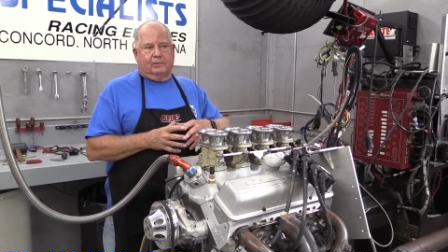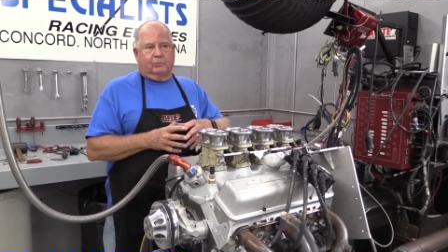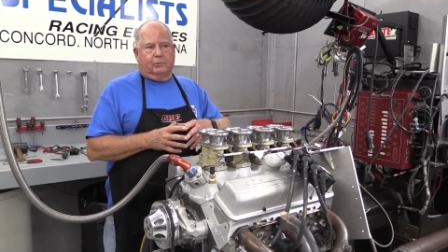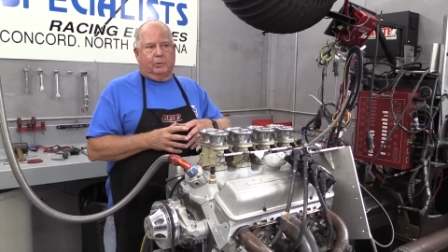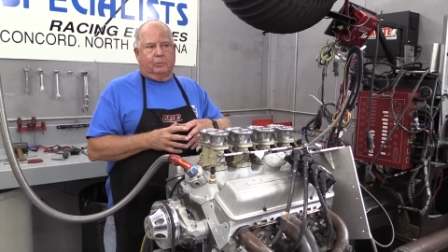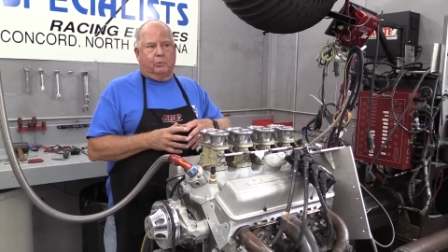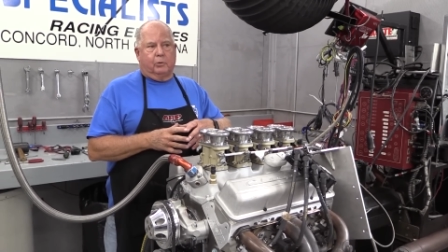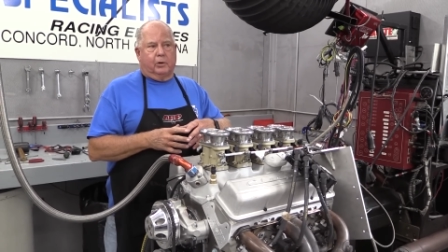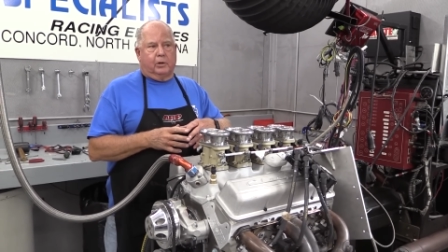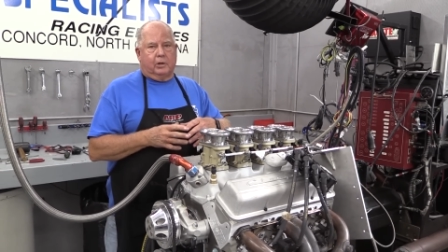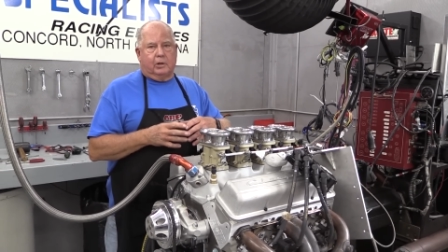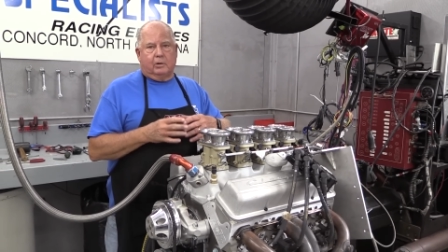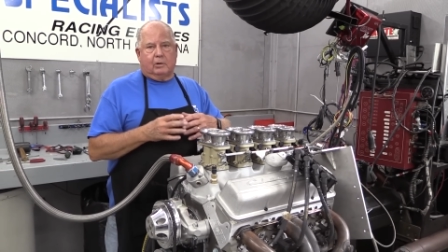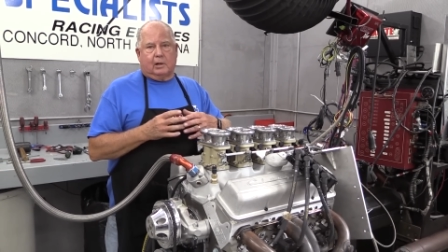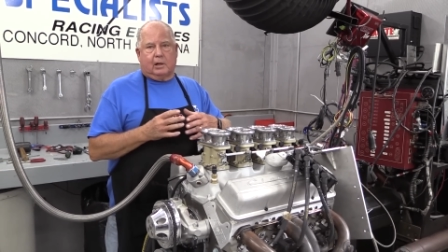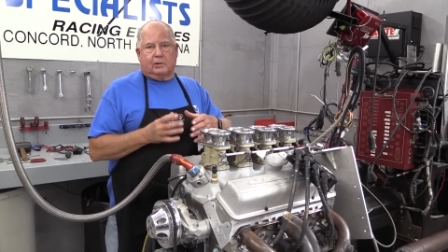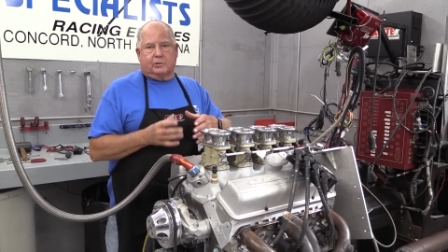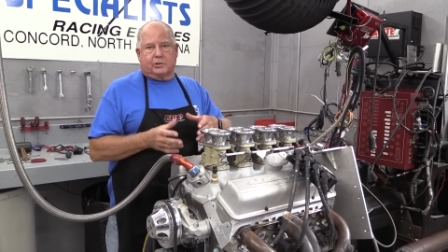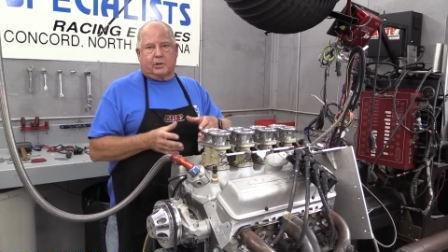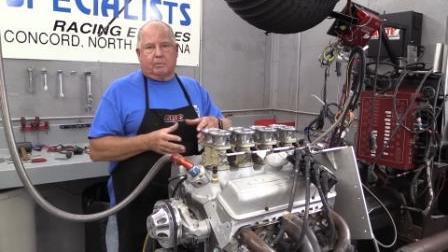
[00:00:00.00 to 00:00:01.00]
we want to
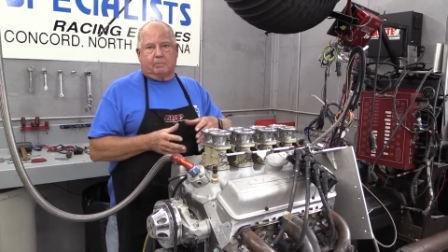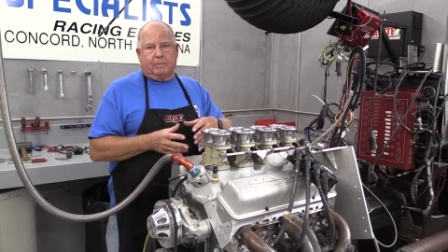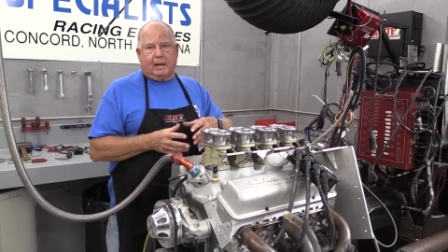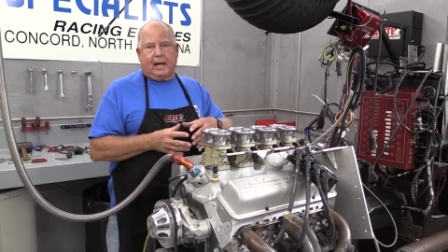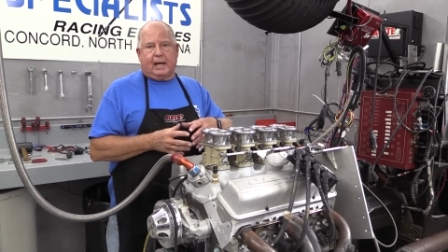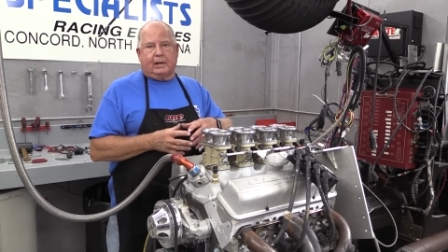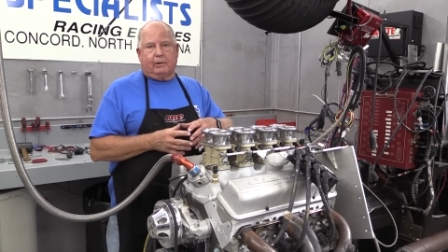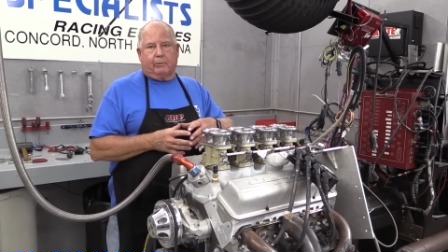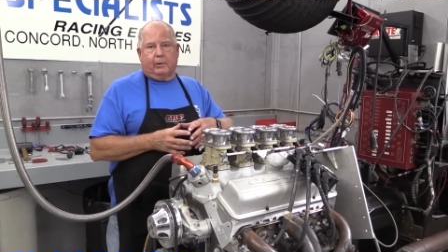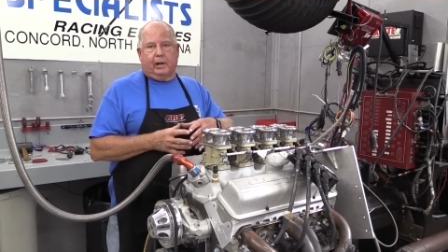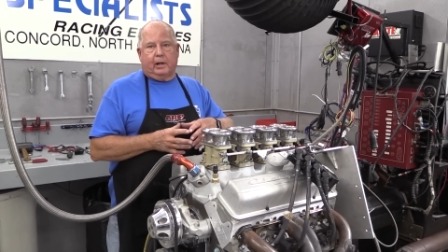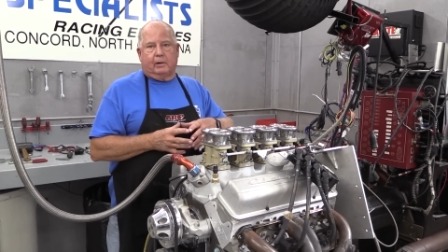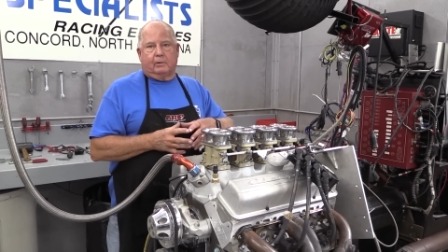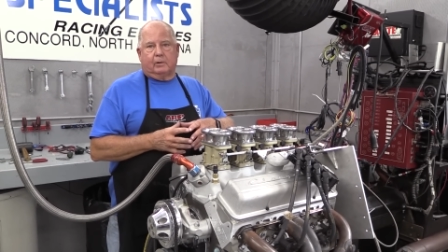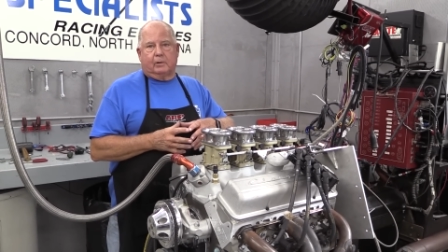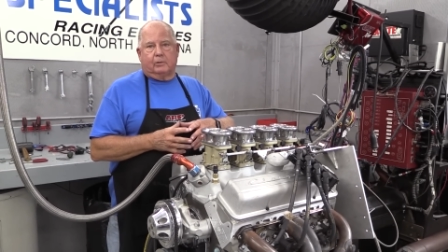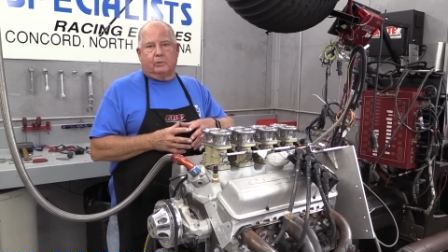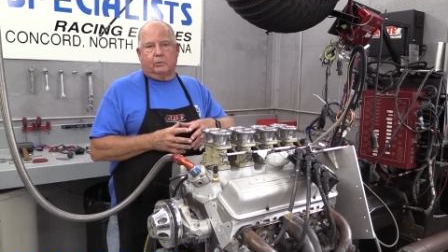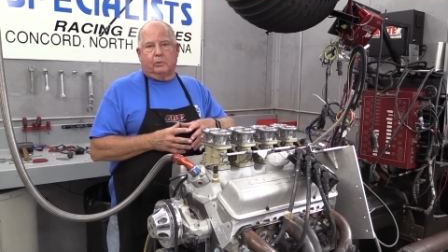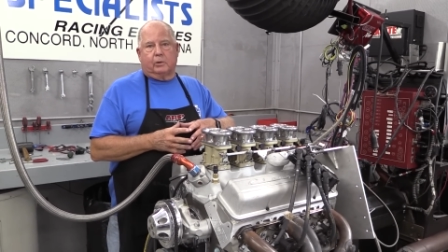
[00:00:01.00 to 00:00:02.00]
utilize our
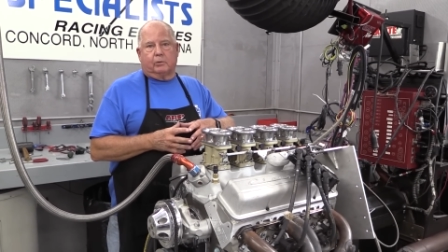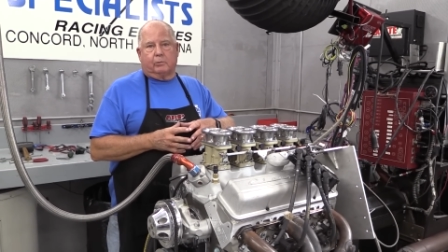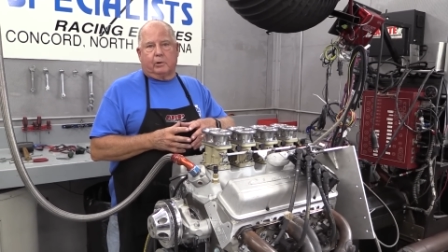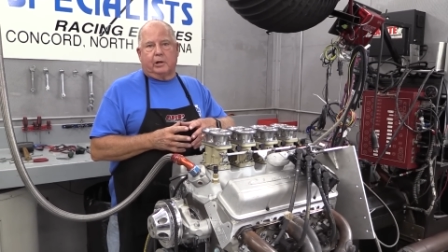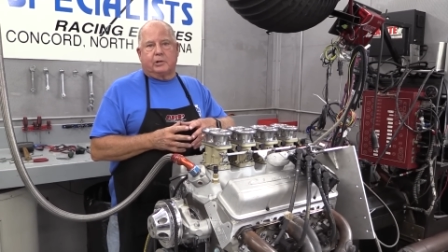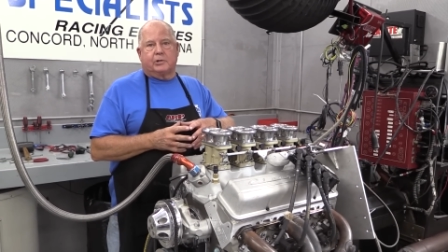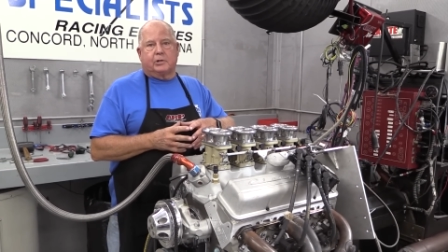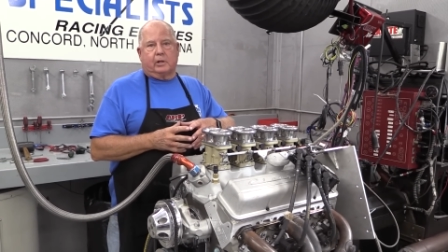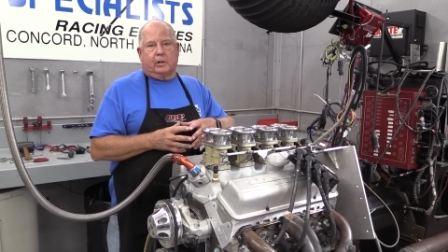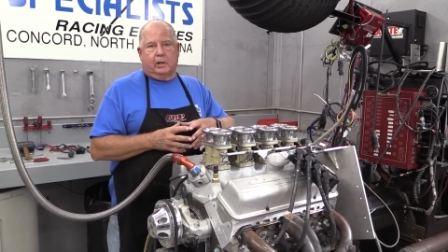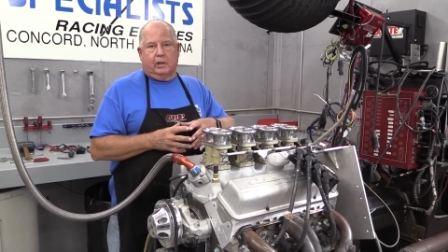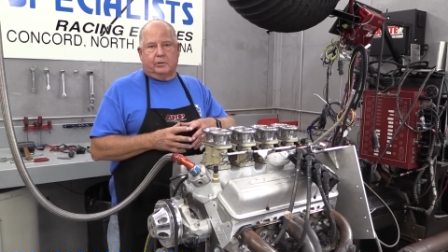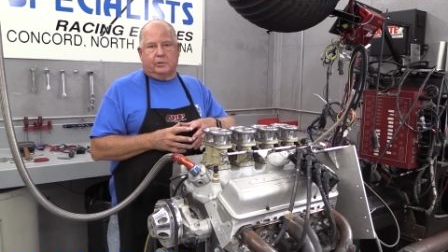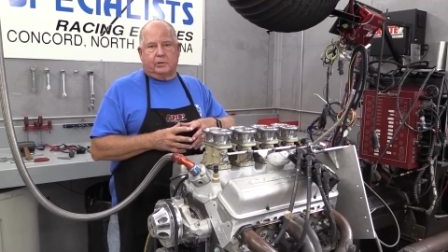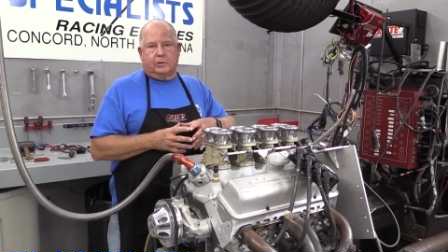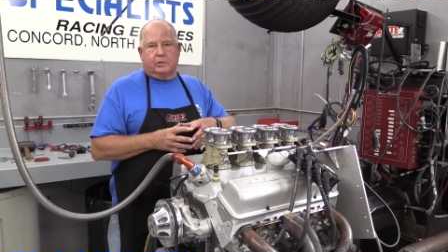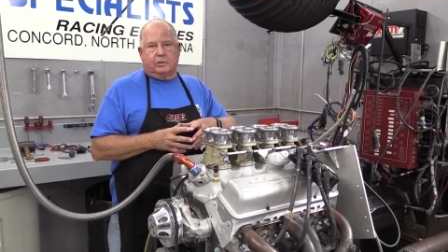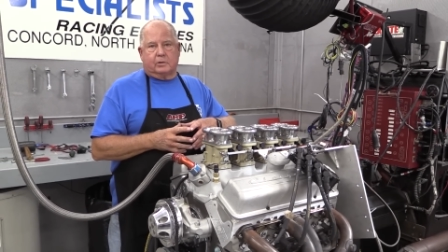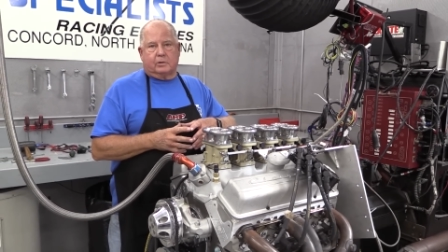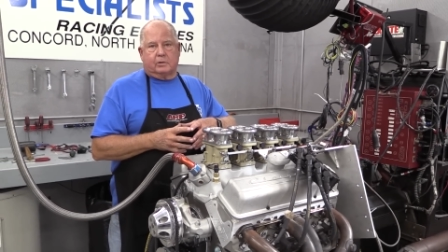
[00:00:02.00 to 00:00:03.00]
background in doing racing
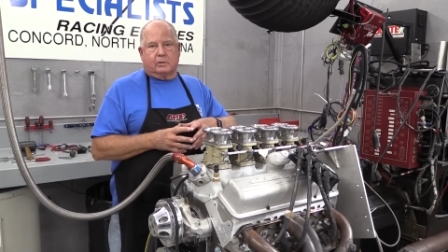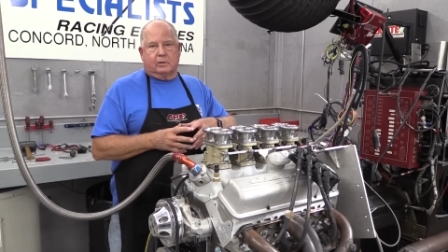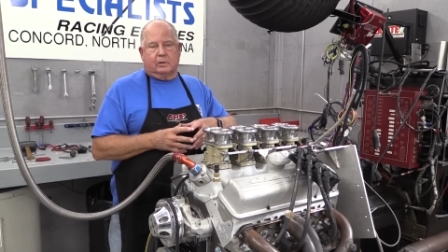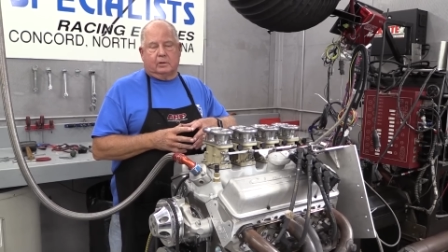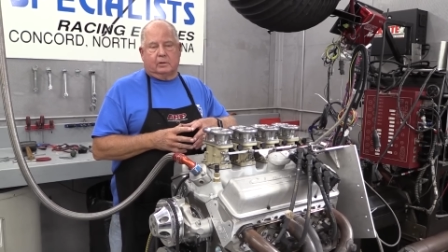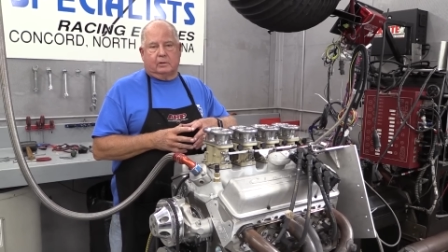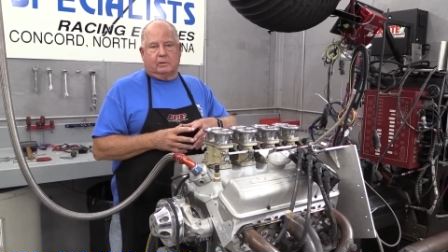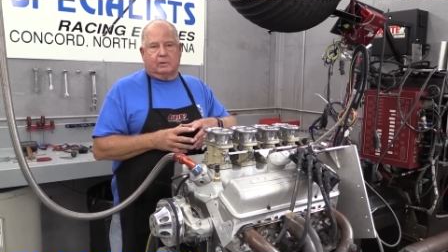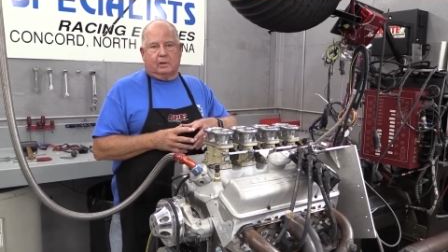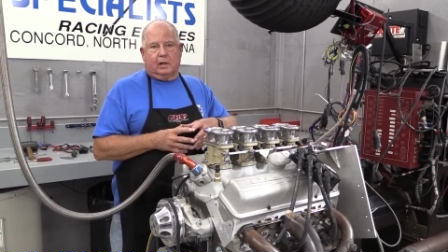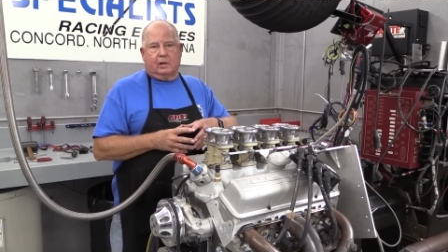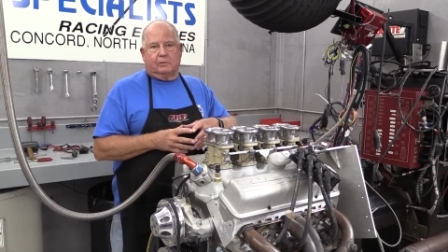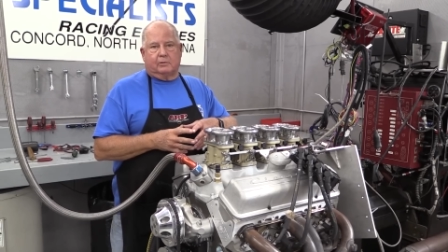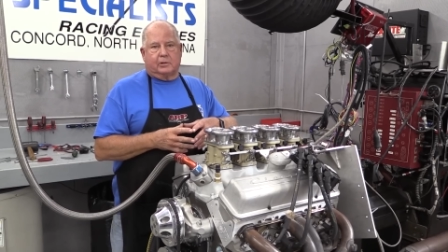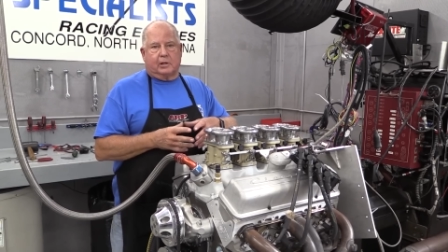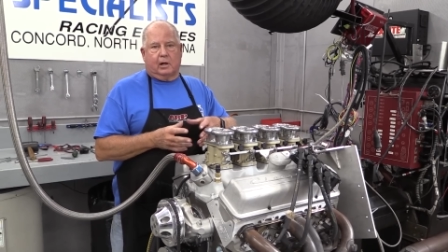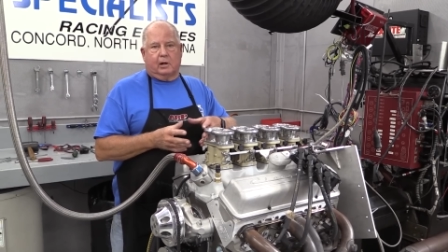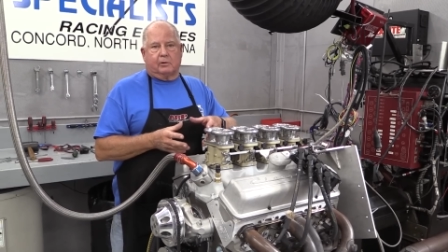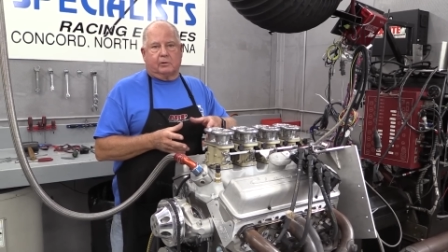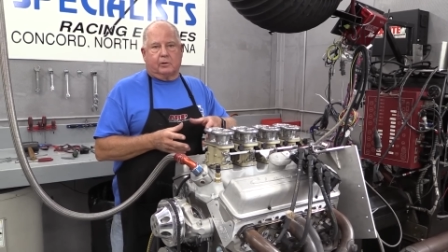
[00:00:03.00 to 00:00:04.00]
engines our
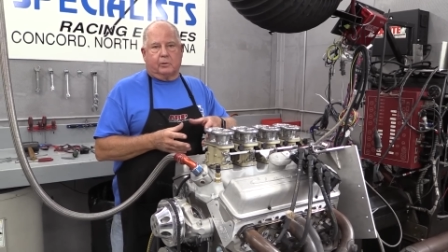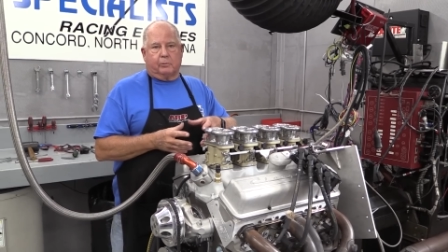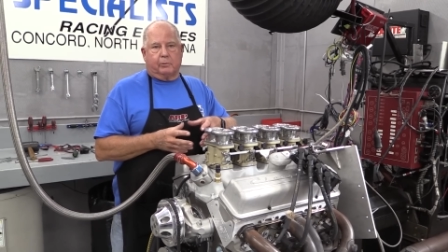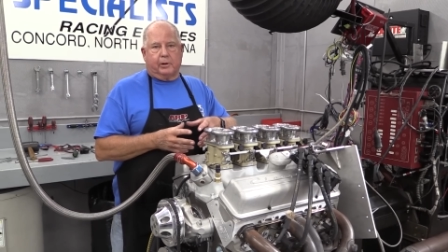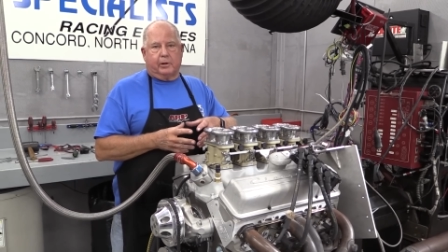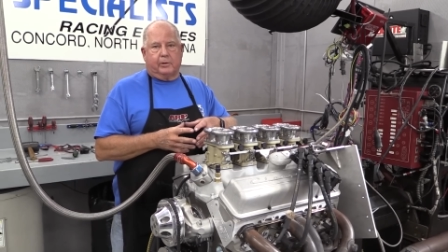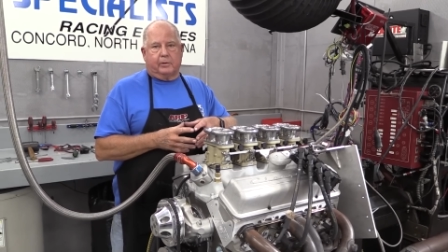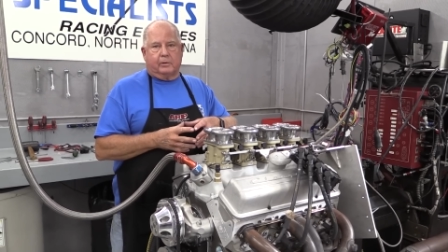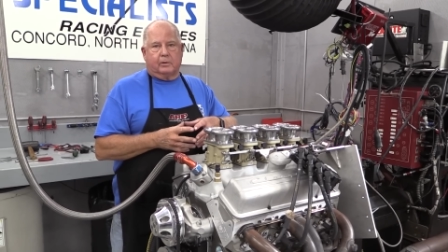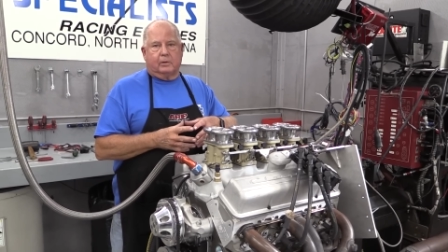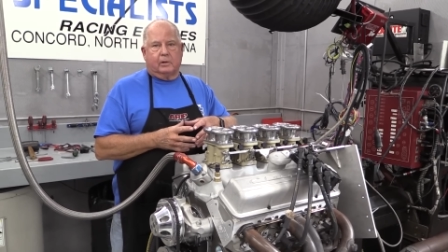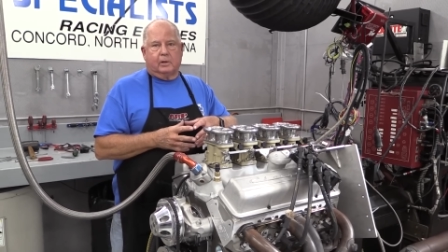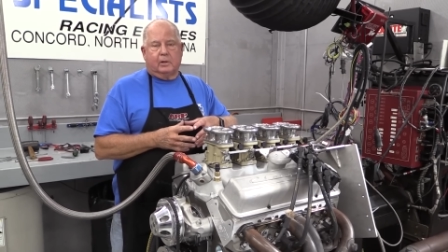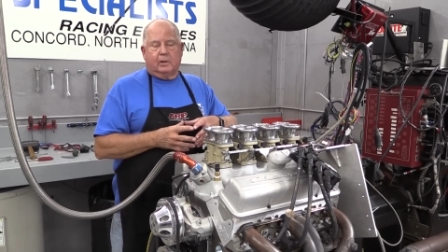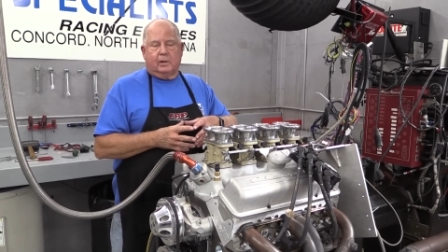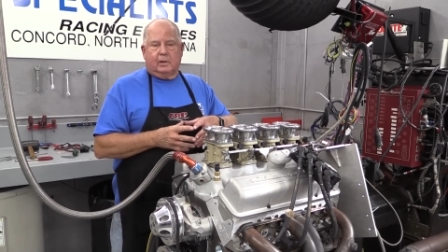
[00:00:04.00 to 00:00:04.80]
entire career,